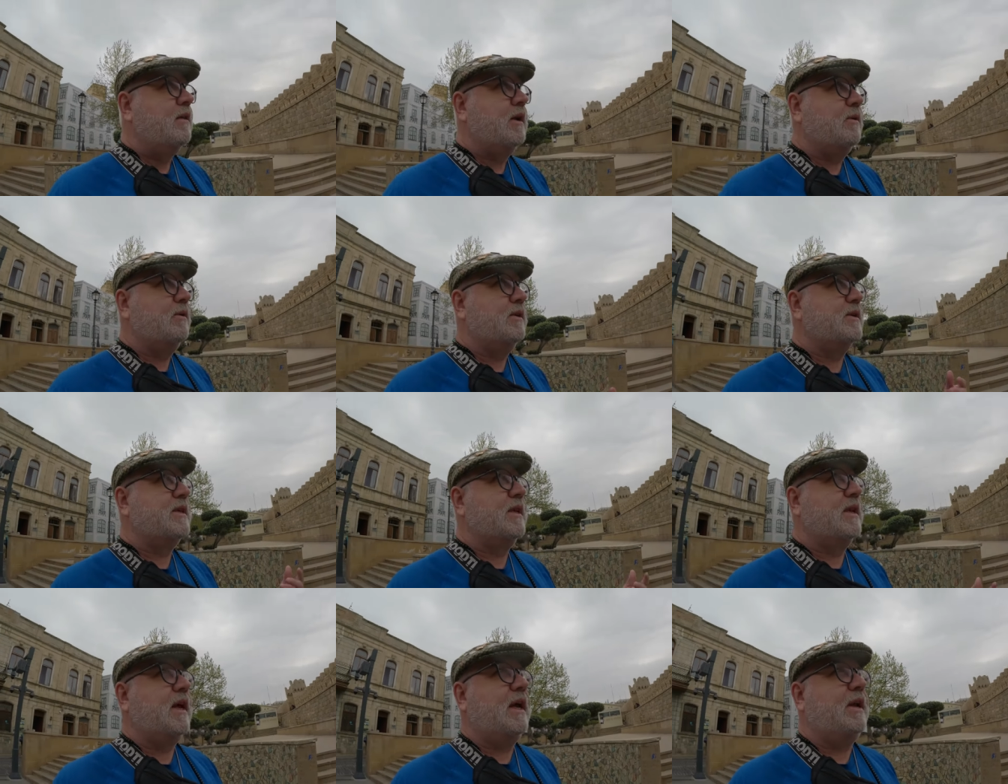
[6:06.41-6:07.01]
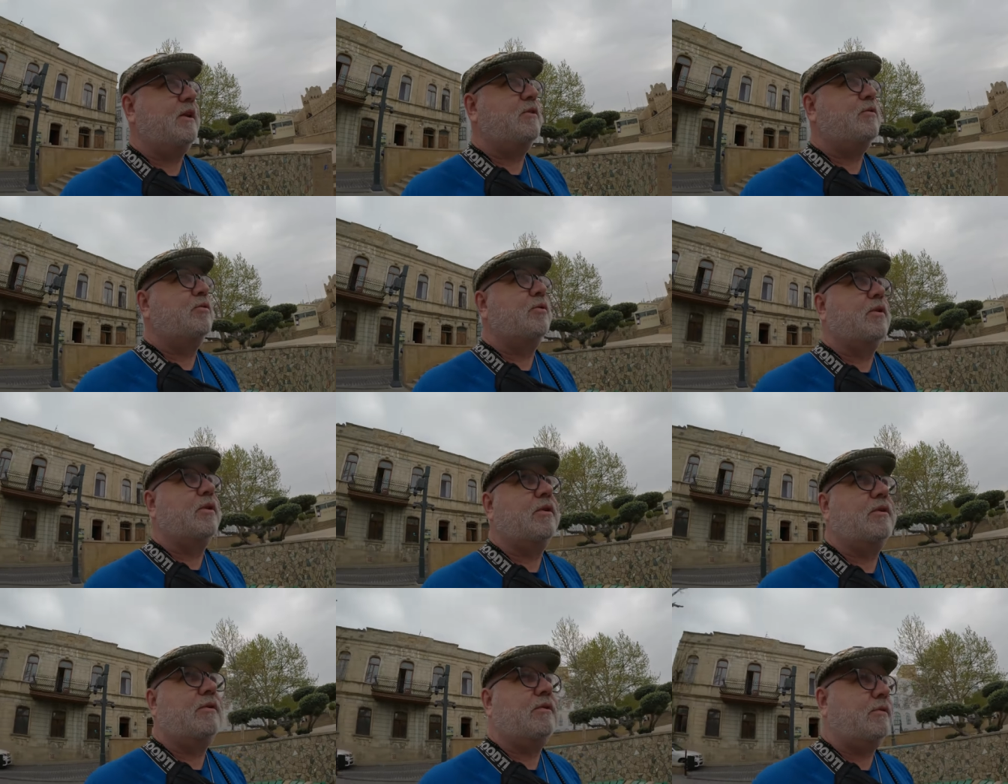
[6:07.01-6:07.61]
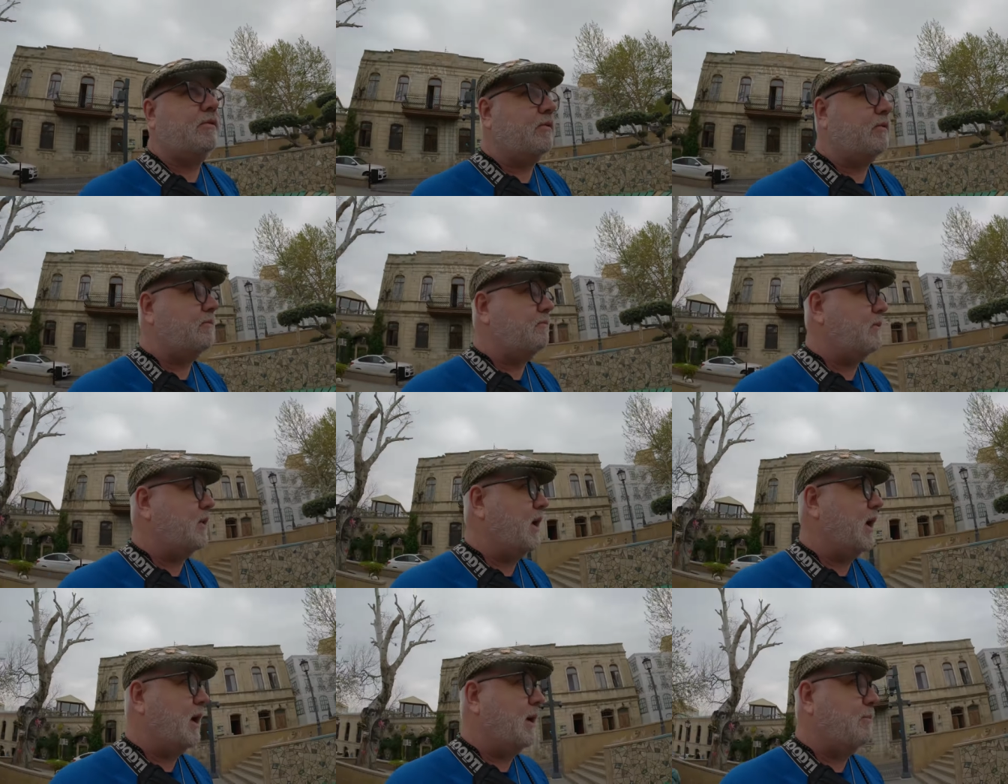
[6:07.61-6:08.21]
There is a night tour
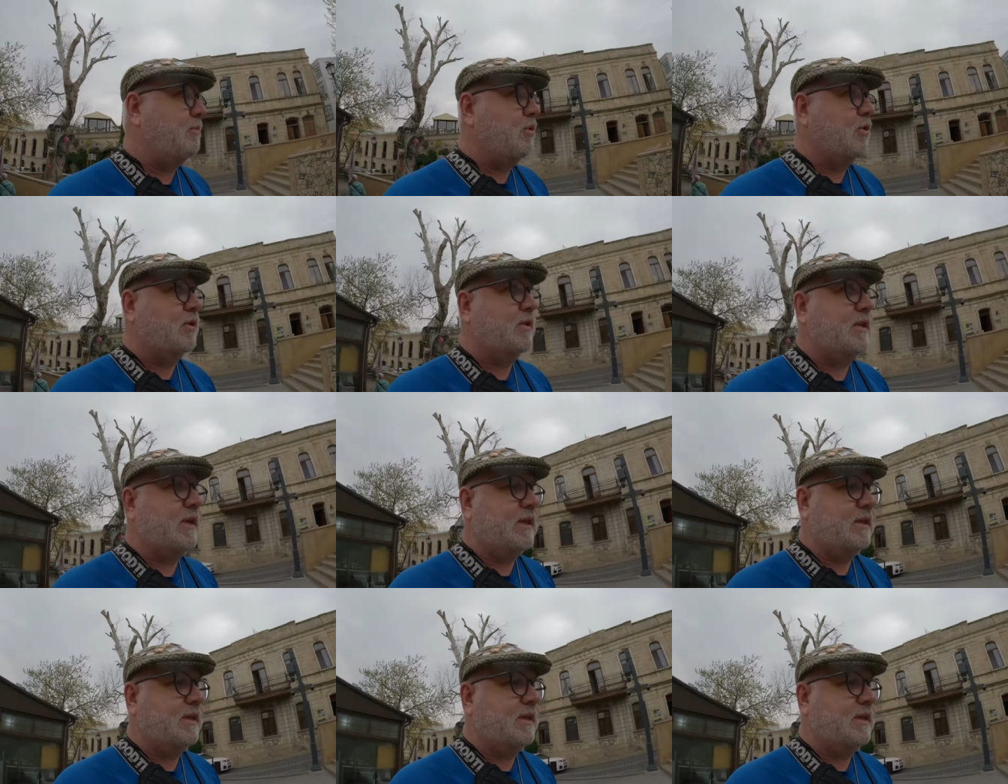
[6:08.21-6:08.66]
booked